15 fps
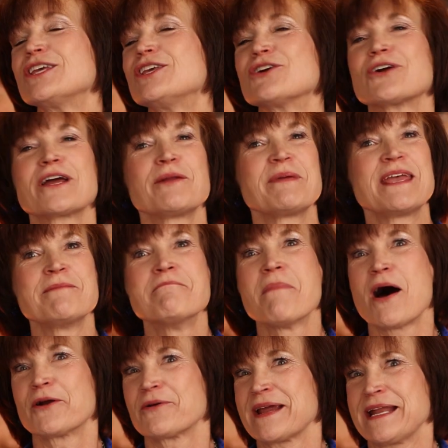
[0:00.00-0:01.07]
You're going to be
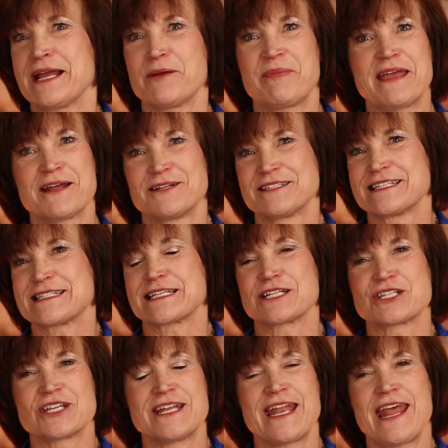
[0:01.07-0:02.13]
moderating a panel
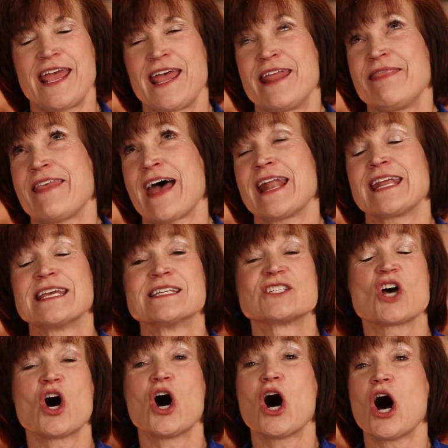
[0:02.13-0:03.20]
discussion, and that
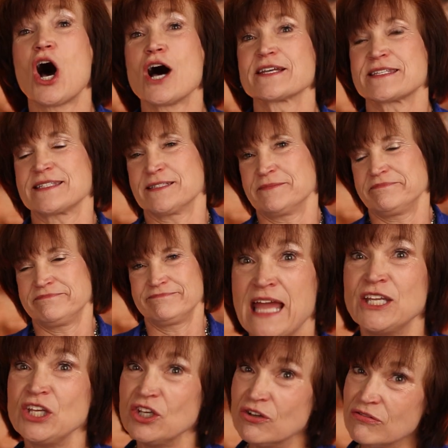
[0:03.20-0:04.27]
is awesome.
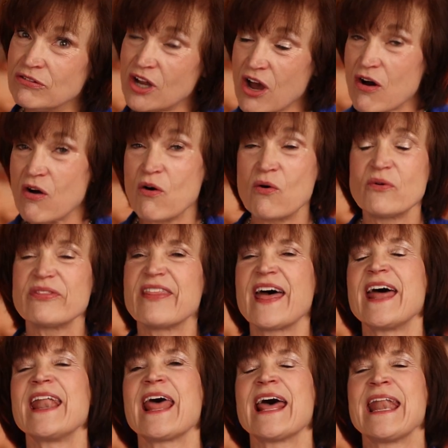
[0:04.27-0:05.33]
And you know
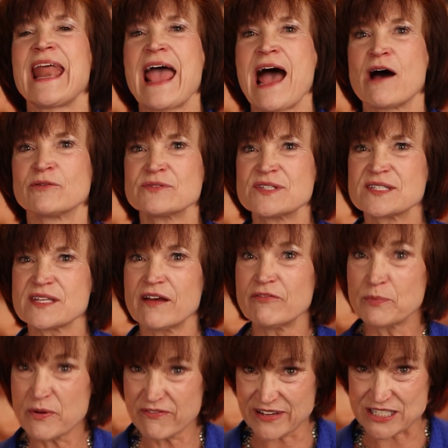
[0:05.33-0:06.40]
that an ounce
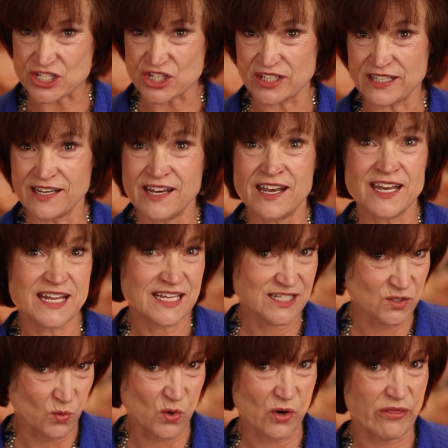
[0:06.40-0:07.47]
of prevention
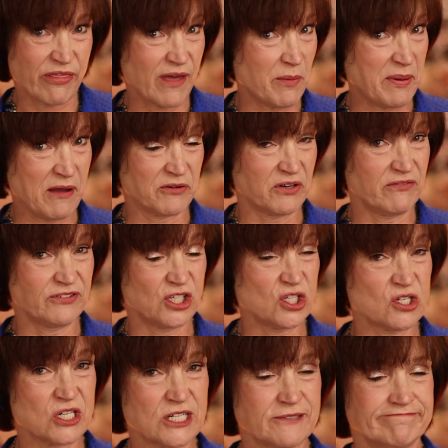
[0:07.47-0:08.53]
is worth a pound of
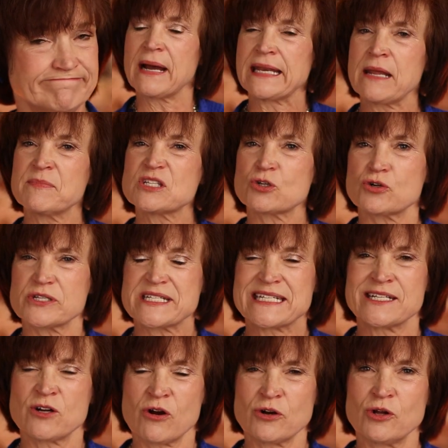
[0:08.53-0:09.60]
cure. My name is
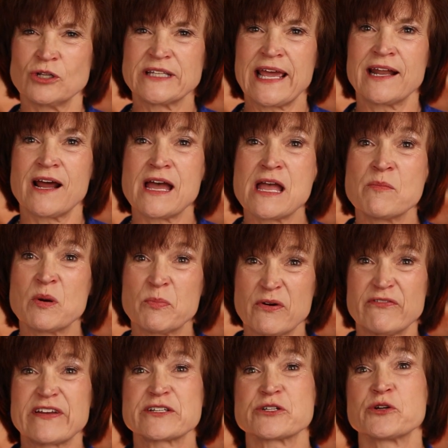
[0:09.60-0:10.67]
Kristen Arnold, and I am a
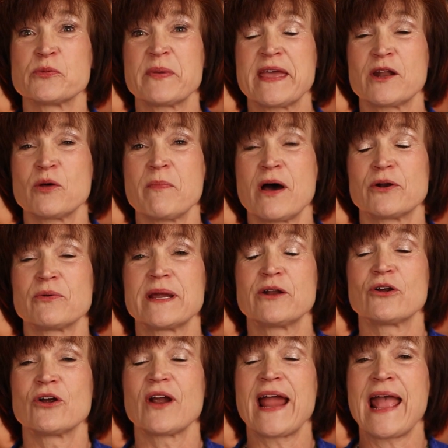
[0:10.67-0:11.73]
professional panel
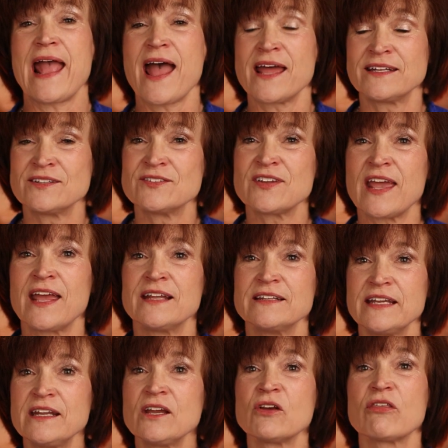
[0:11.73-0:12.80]
moderator and a
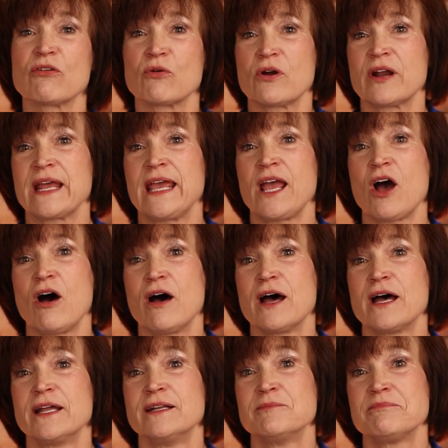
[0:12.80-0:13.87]
leading authority
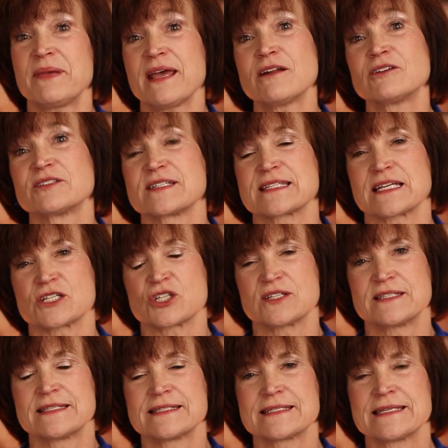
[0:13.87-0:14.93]
on panel
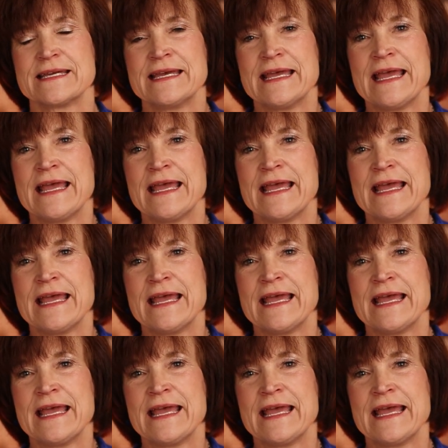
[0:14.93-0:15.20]
discussions.